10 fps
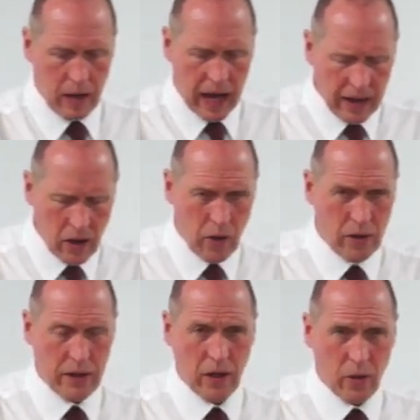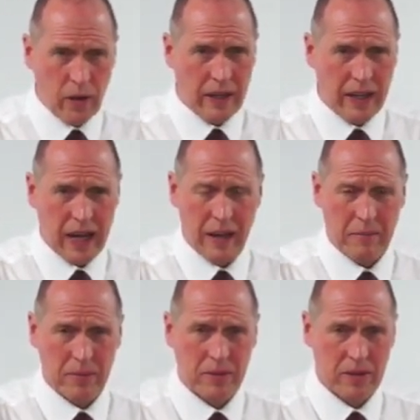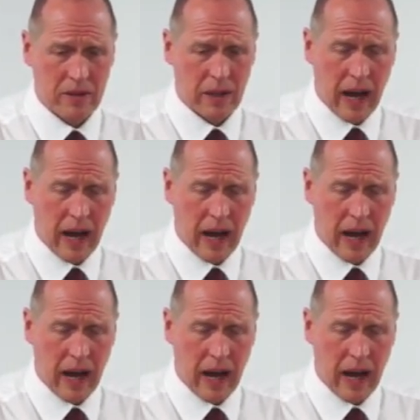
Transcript: I know that the only times that